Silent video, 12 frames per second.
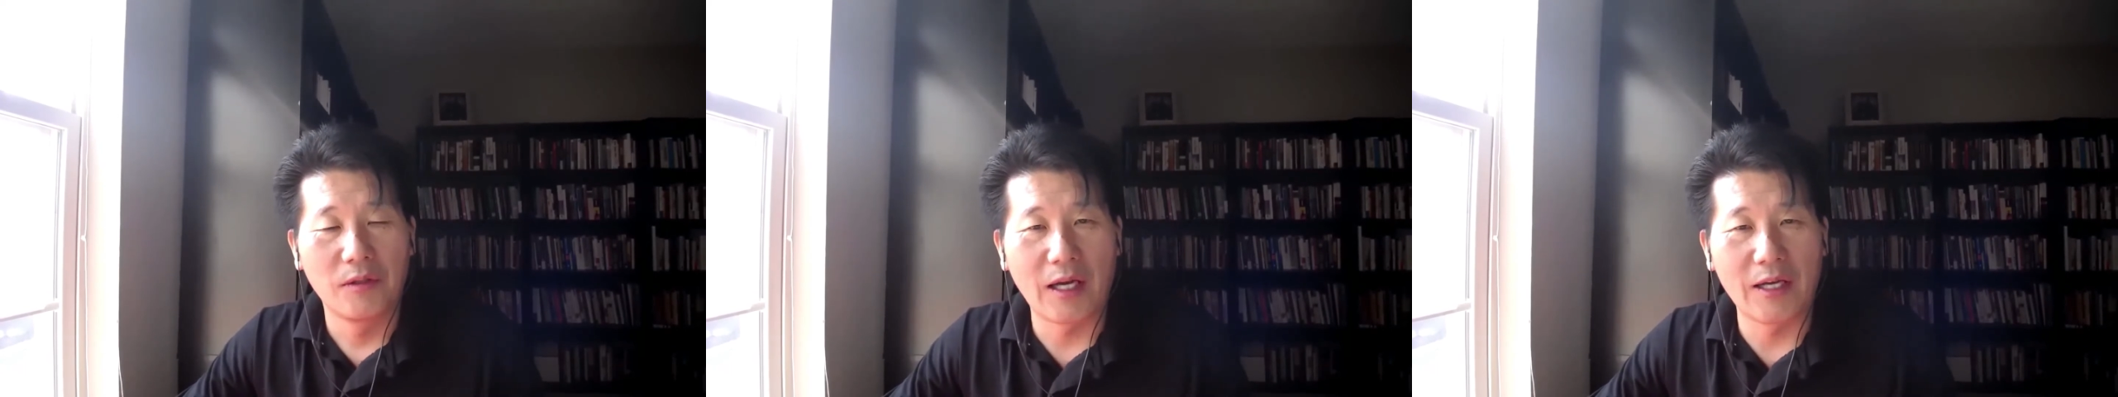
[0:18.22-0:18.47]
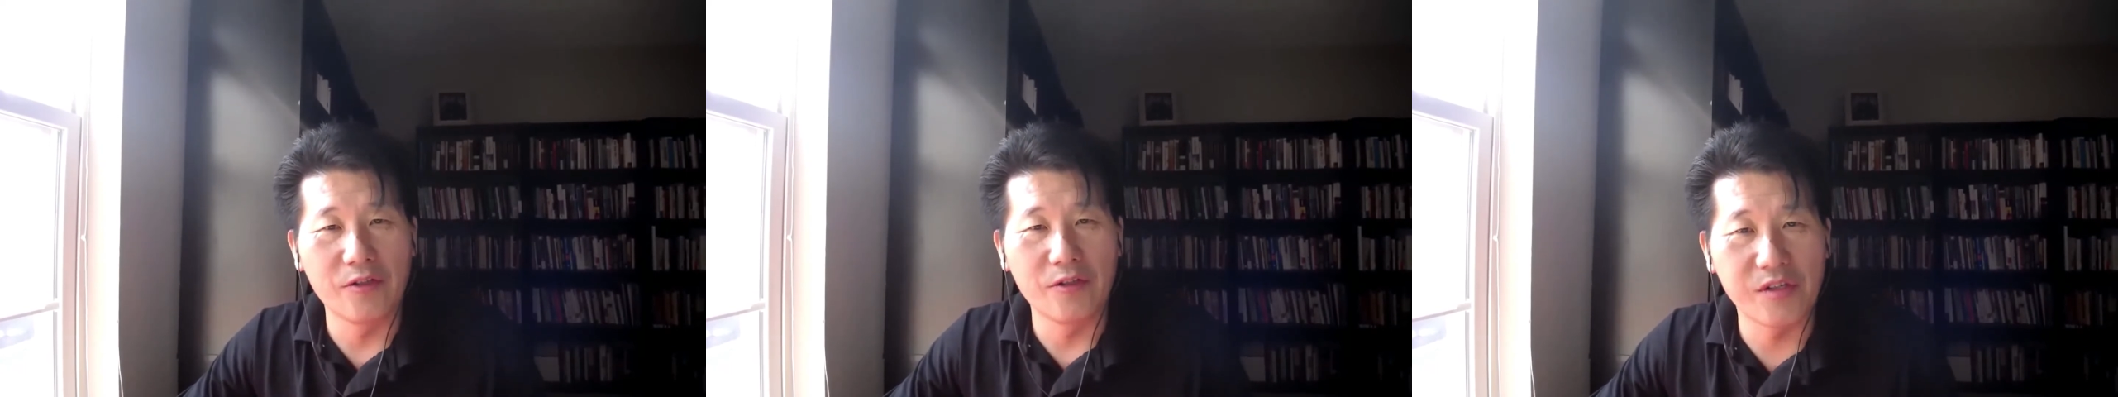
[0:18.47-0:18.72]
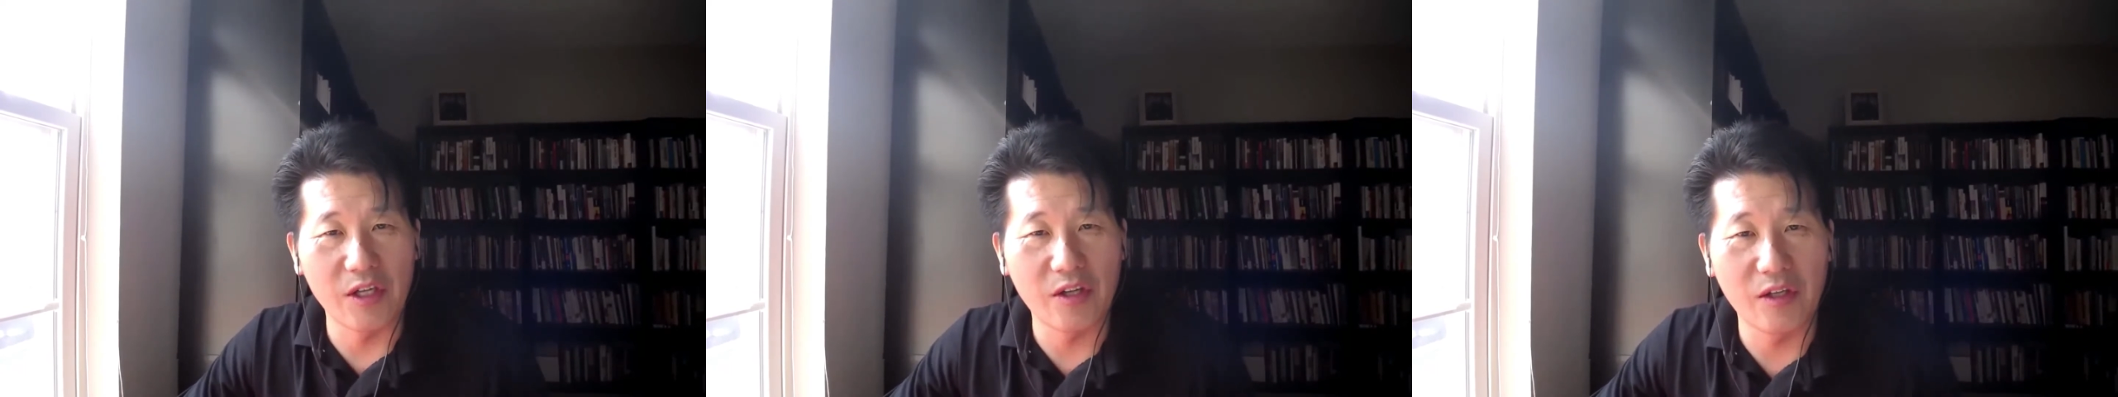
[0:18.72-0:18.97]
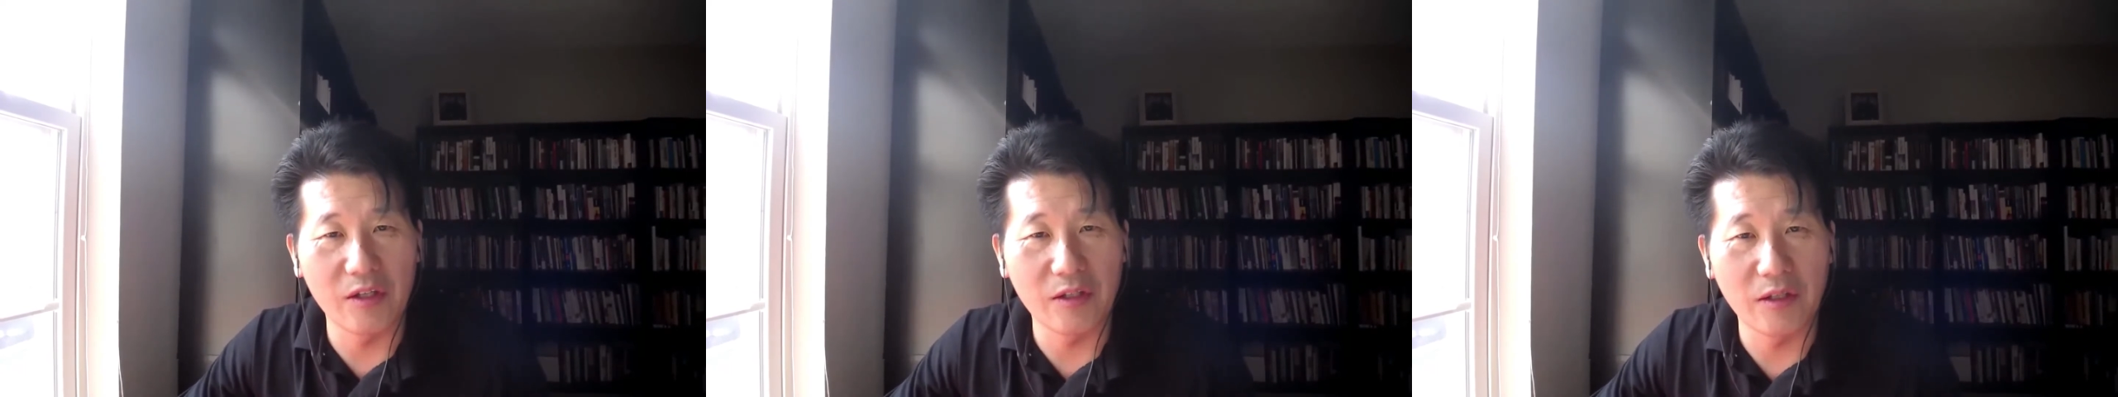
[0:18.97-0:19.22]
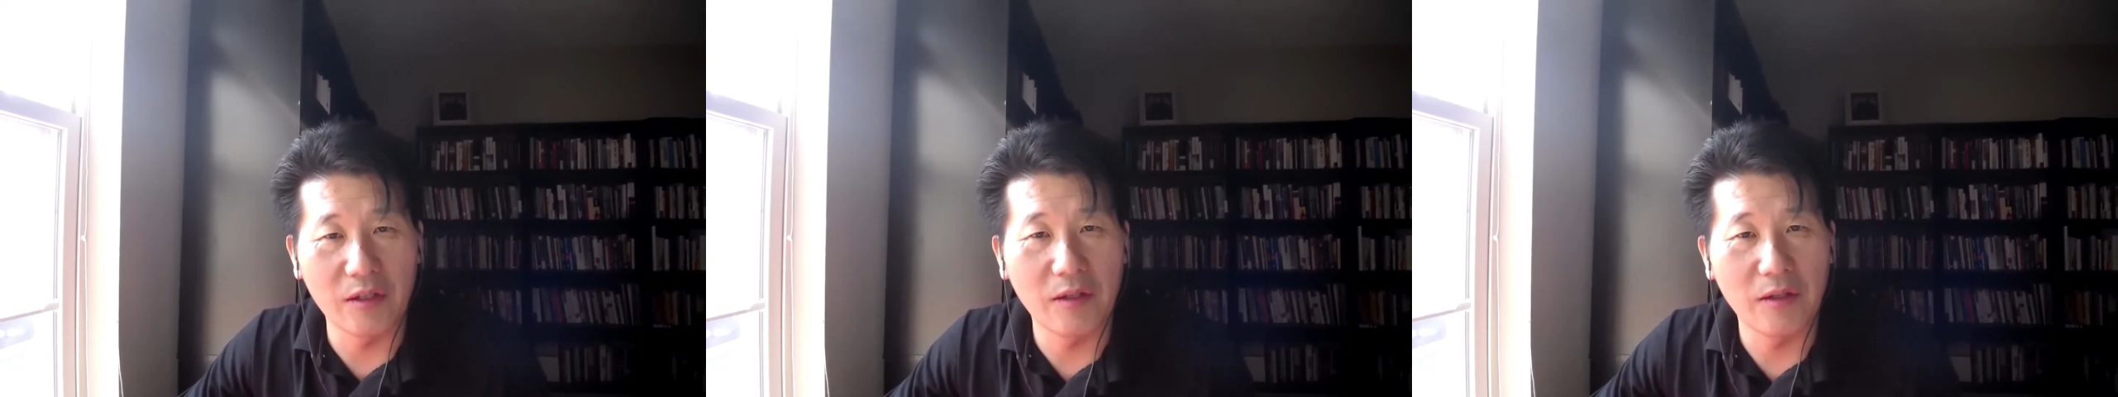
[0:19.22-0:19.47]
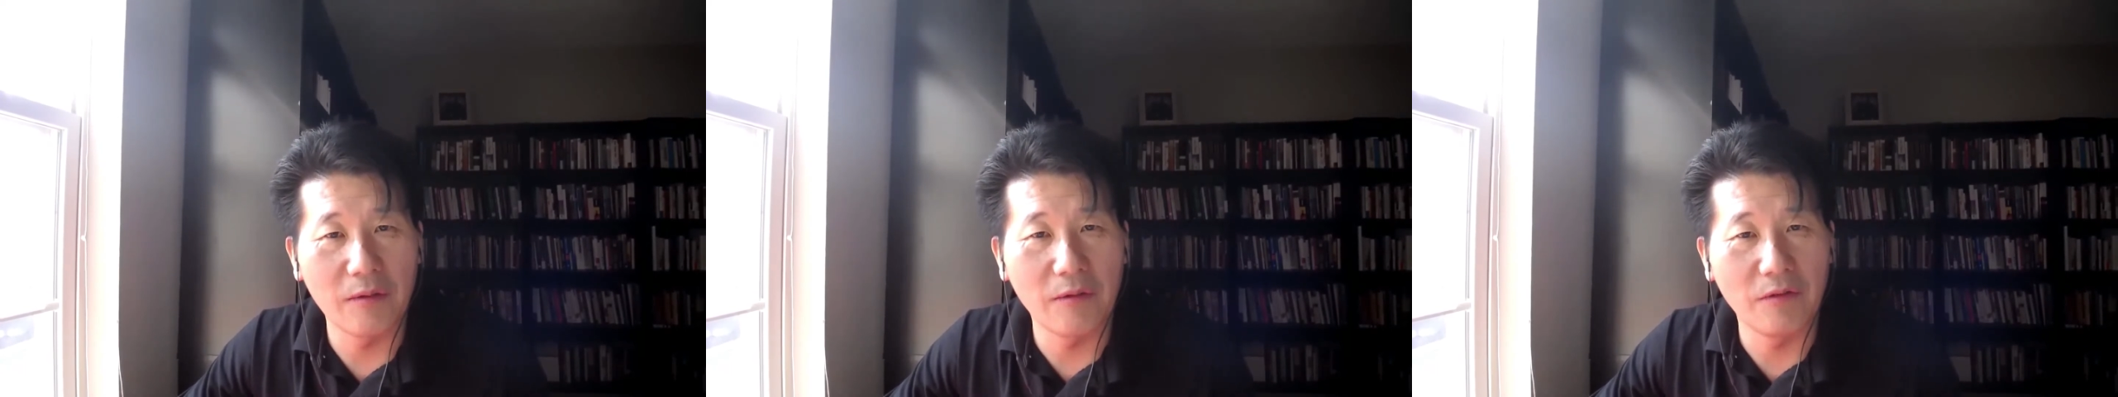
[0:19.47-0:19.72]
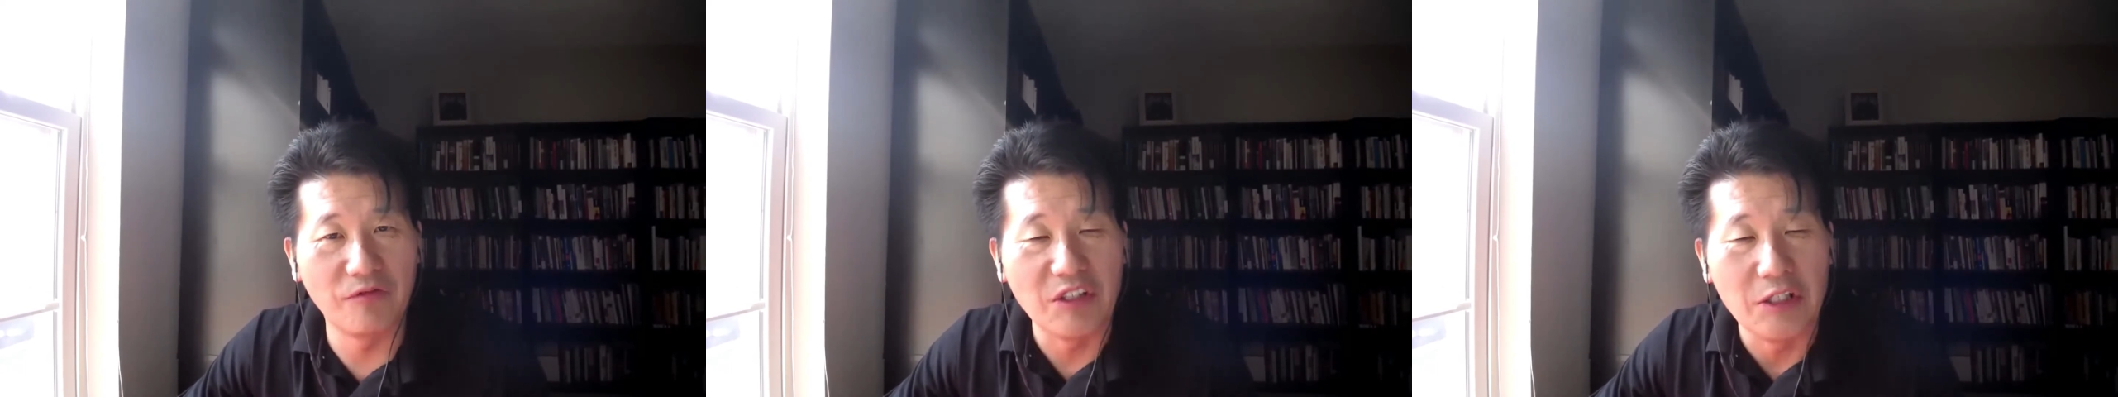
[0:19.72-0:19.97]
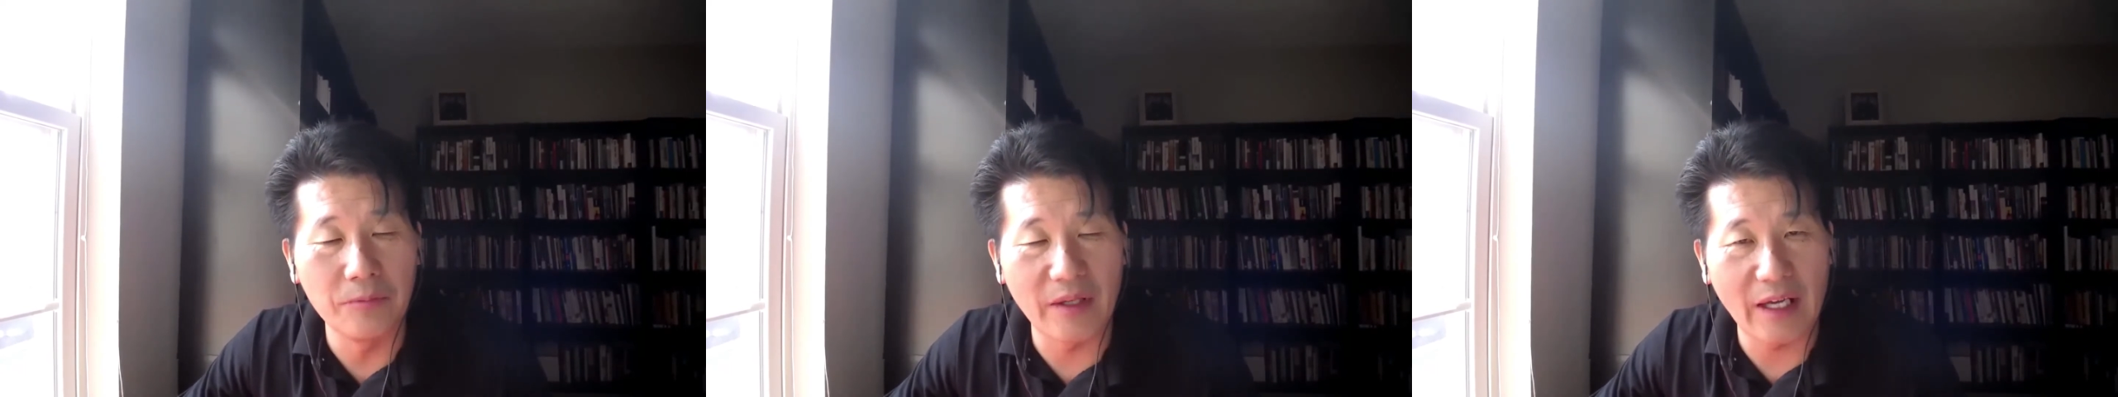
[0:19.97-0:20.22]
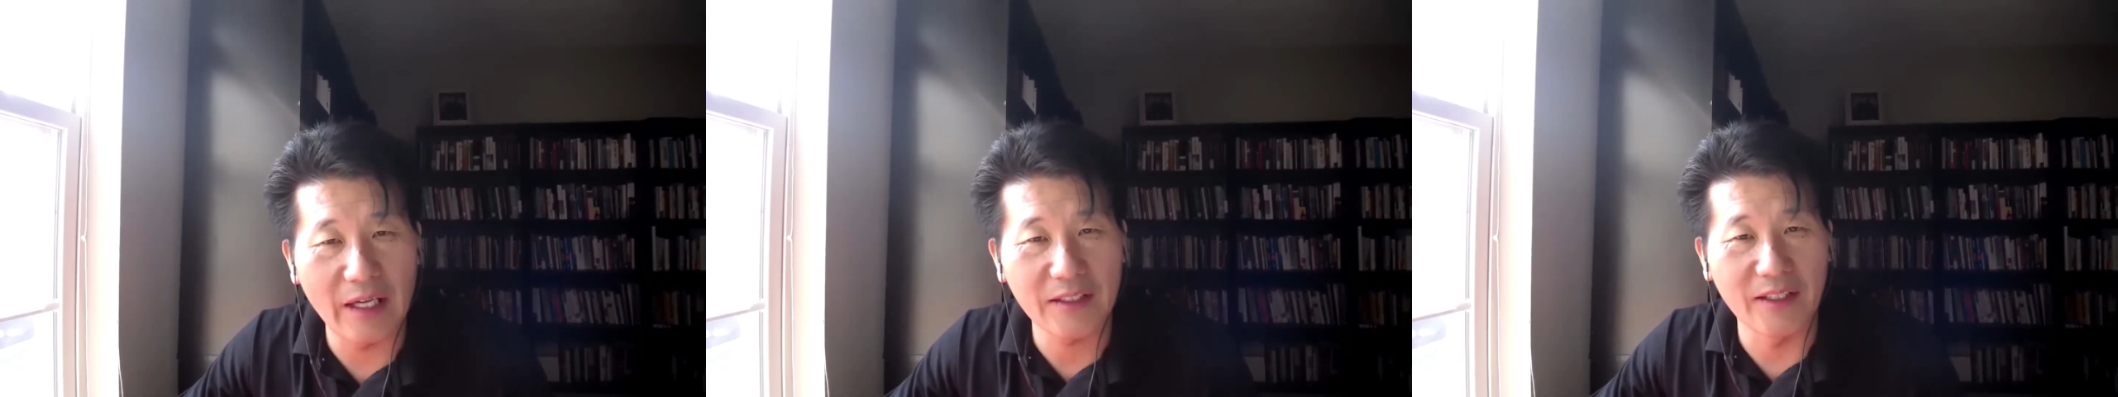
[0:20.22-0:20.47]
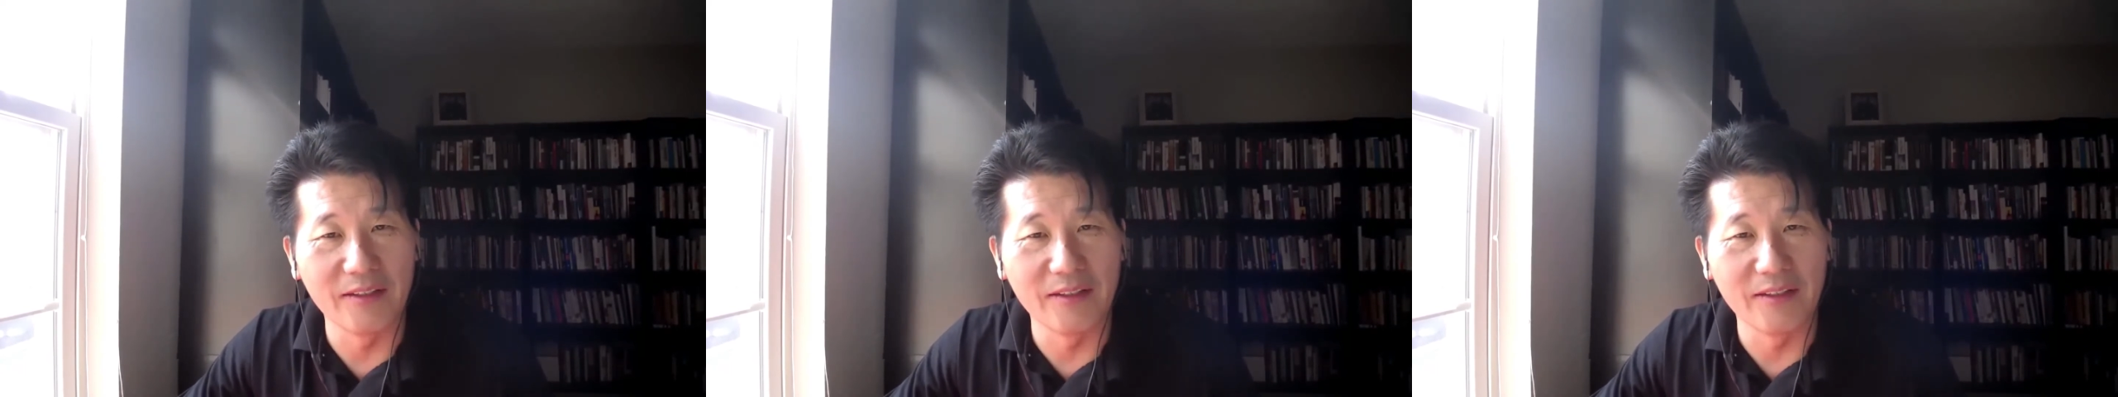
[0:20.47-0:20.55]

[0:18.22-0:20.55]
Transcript: Are you seeking feedback